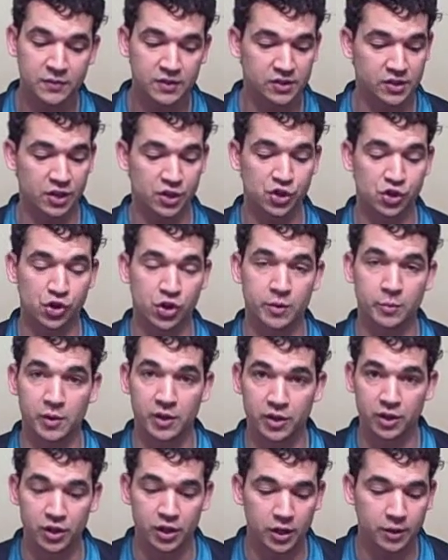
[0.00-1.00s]
It's
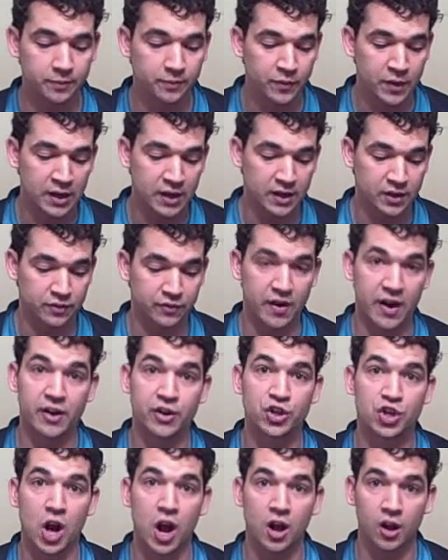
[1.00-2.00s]
extremely good. It's
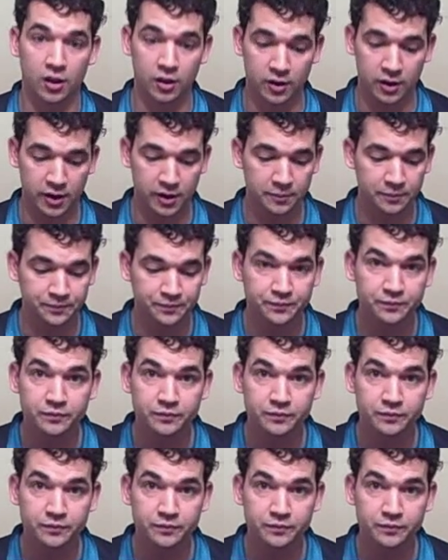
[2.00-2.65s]
very chocolatey